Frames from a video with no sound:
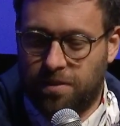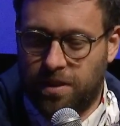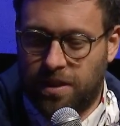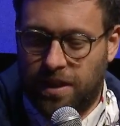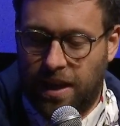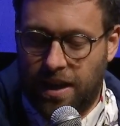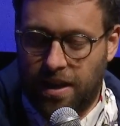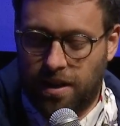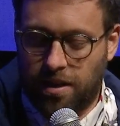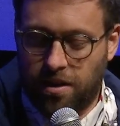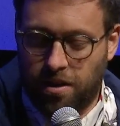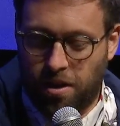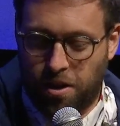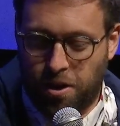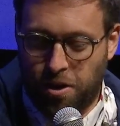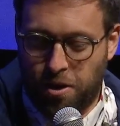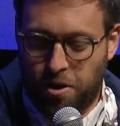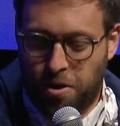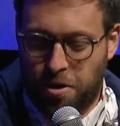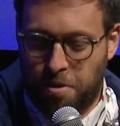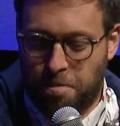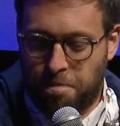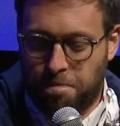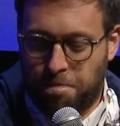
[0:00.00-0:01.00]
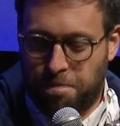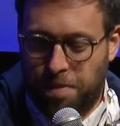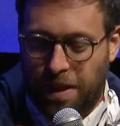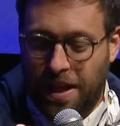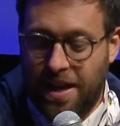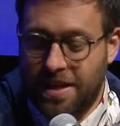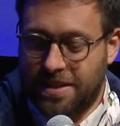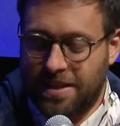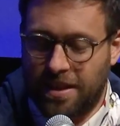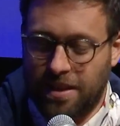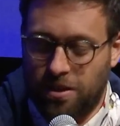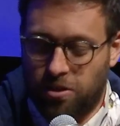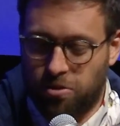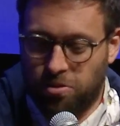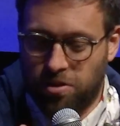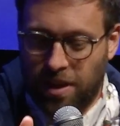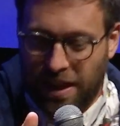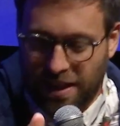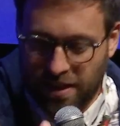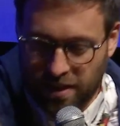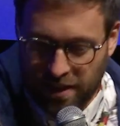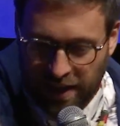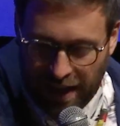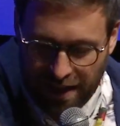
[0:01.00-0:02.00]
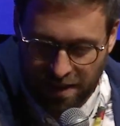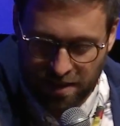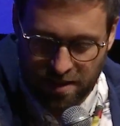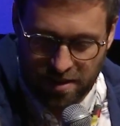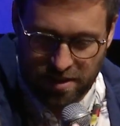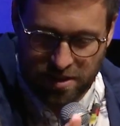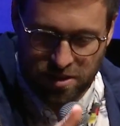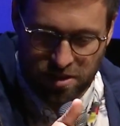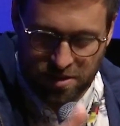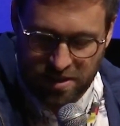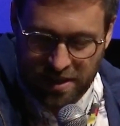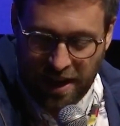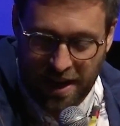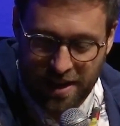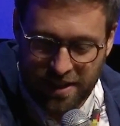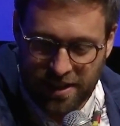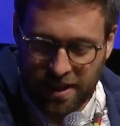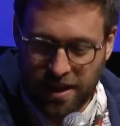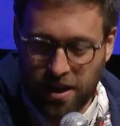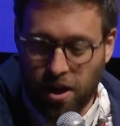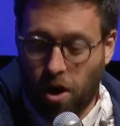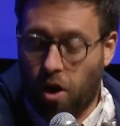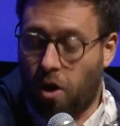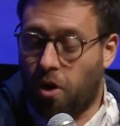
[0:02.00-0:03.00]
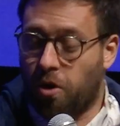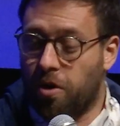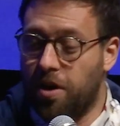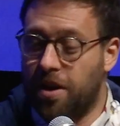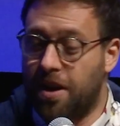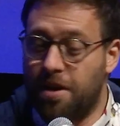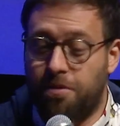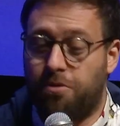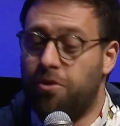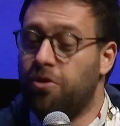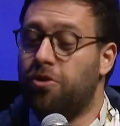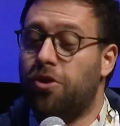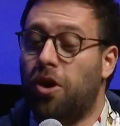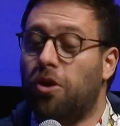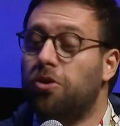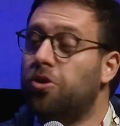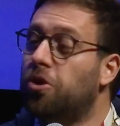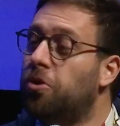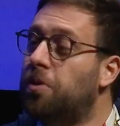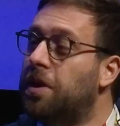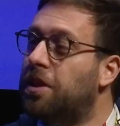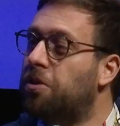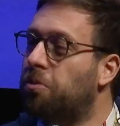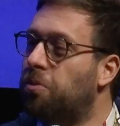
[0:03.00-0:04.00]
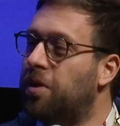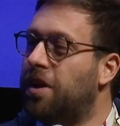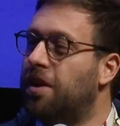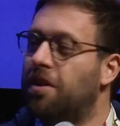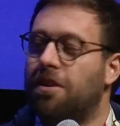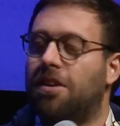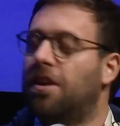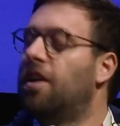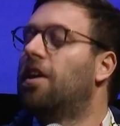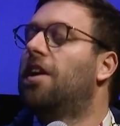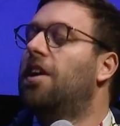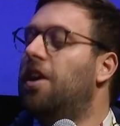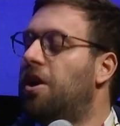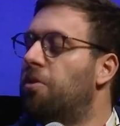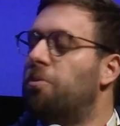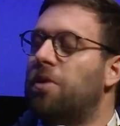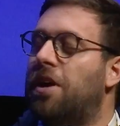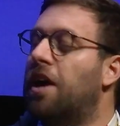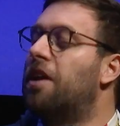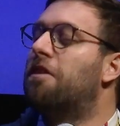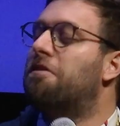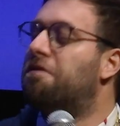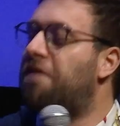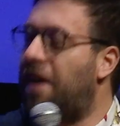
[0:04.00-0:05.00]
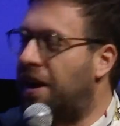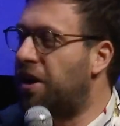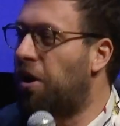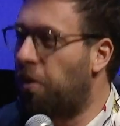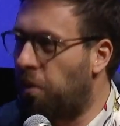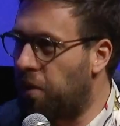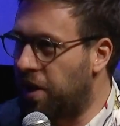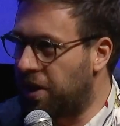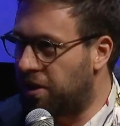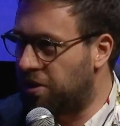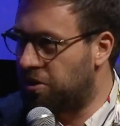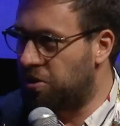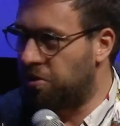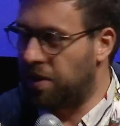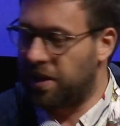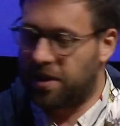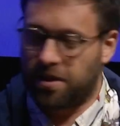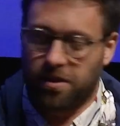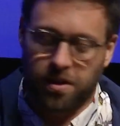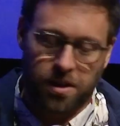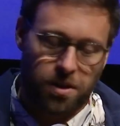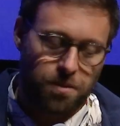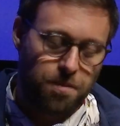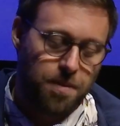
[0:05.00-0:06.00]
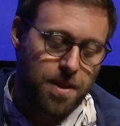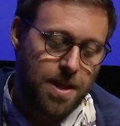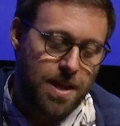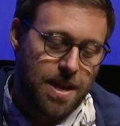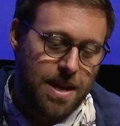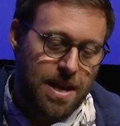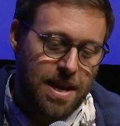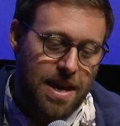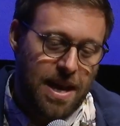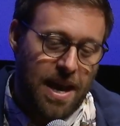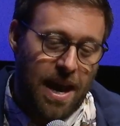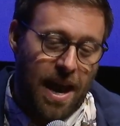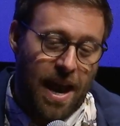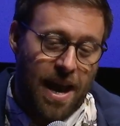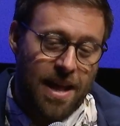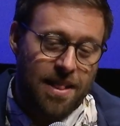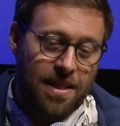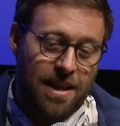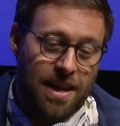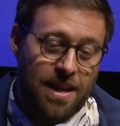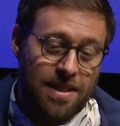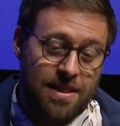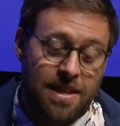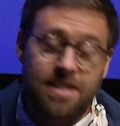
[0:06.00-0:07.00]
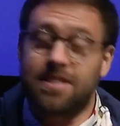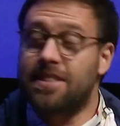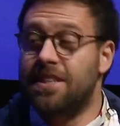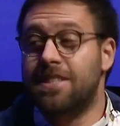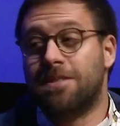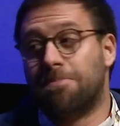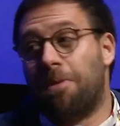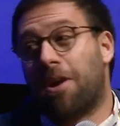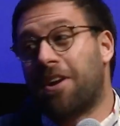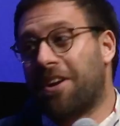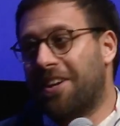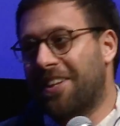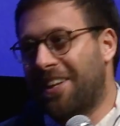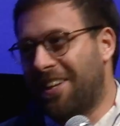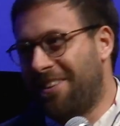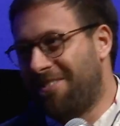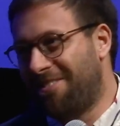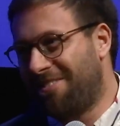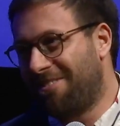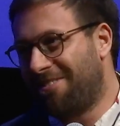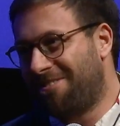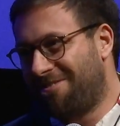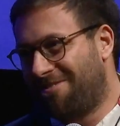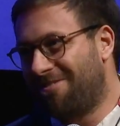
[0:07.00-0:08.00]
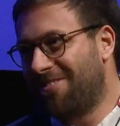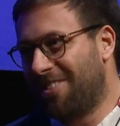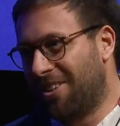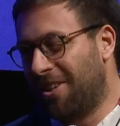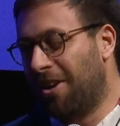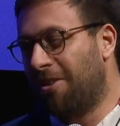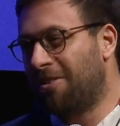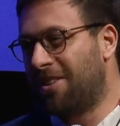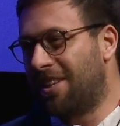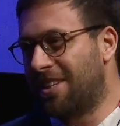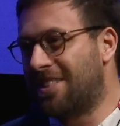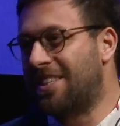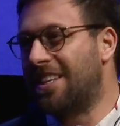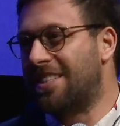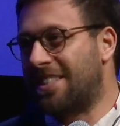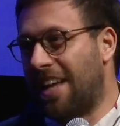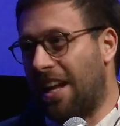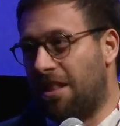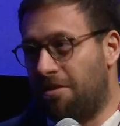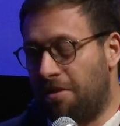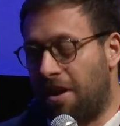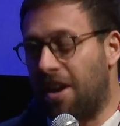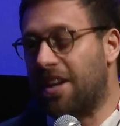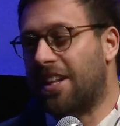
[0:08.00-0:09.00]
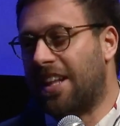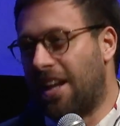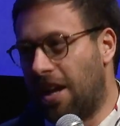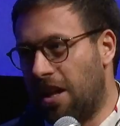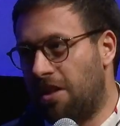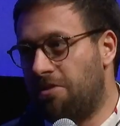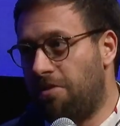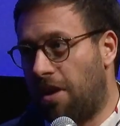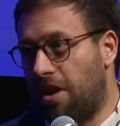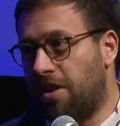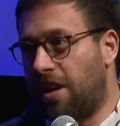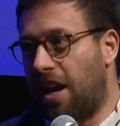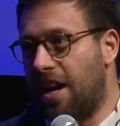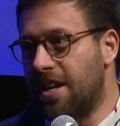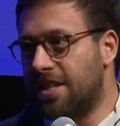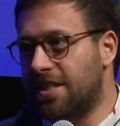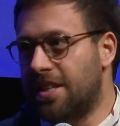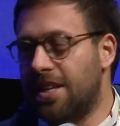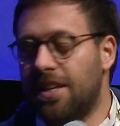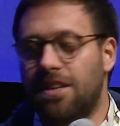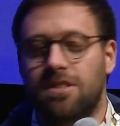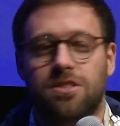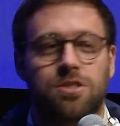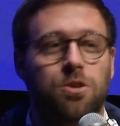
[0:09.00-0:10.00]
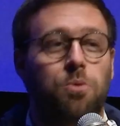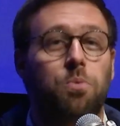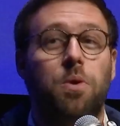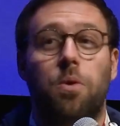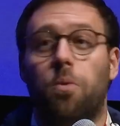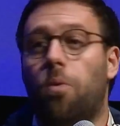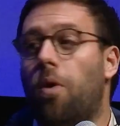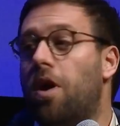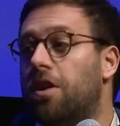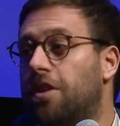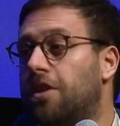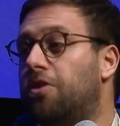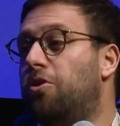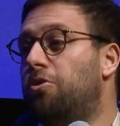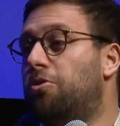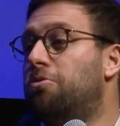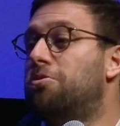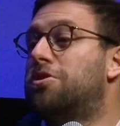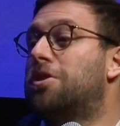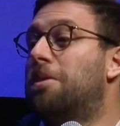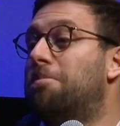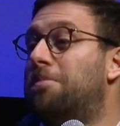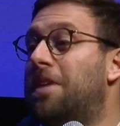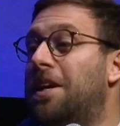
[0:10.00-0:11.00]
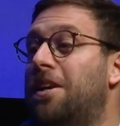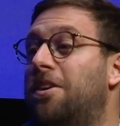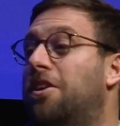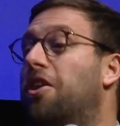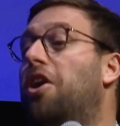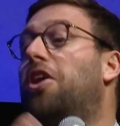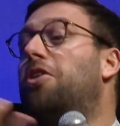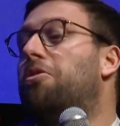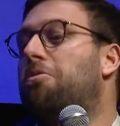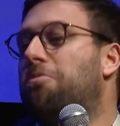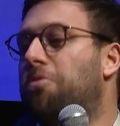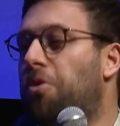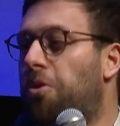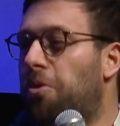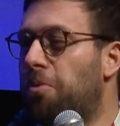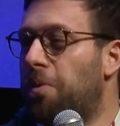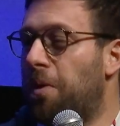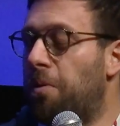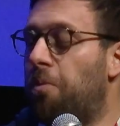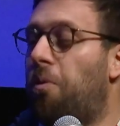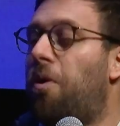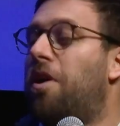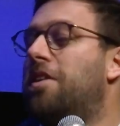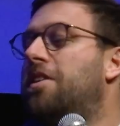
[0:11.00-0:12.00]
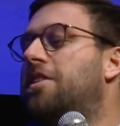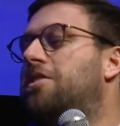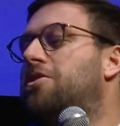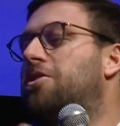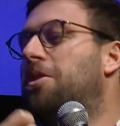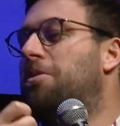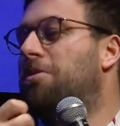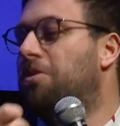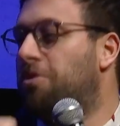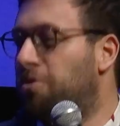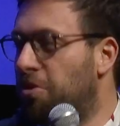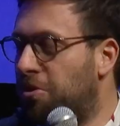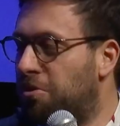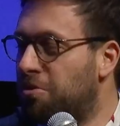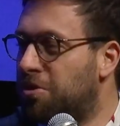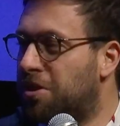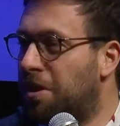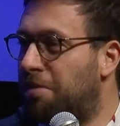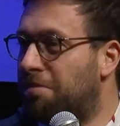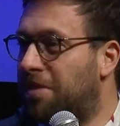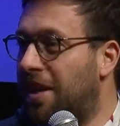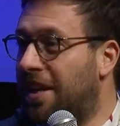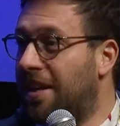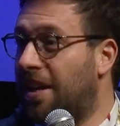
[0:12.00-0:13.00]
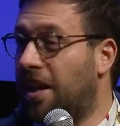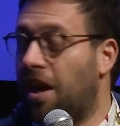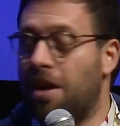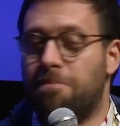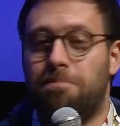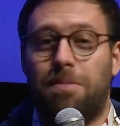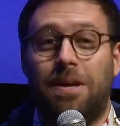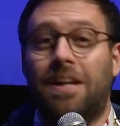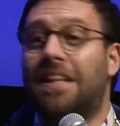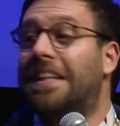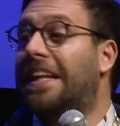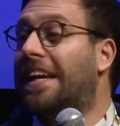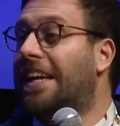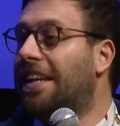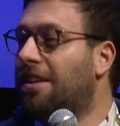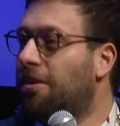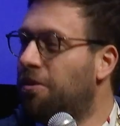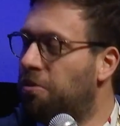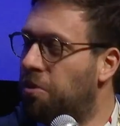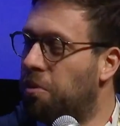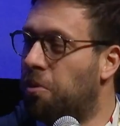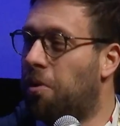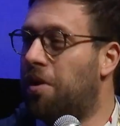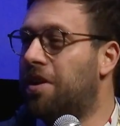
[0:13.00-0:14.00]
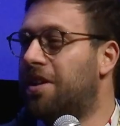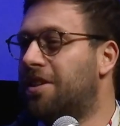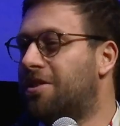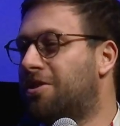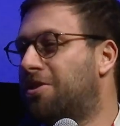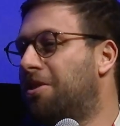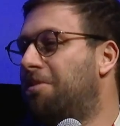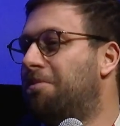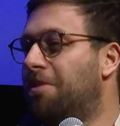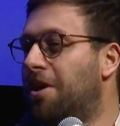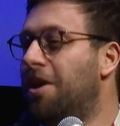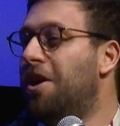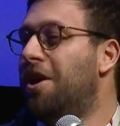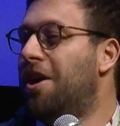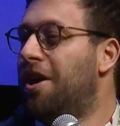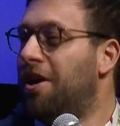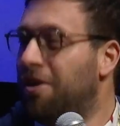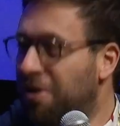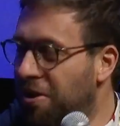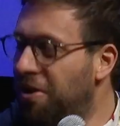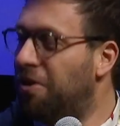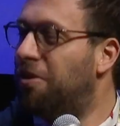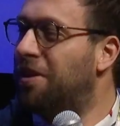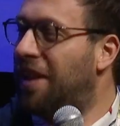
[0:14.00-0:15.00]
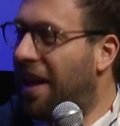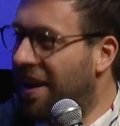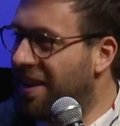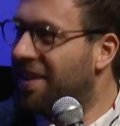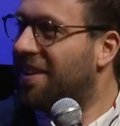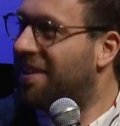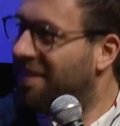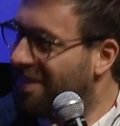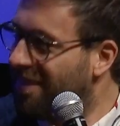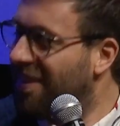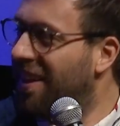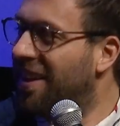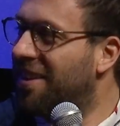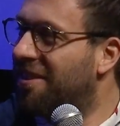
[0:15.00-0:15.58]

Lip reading: take place into that society, or if you don't do it, we gotta find a way to do it. And this is marketing. This is advertising. So we wanted to do something colorful. We wanted to do something appealing. We wanted some, like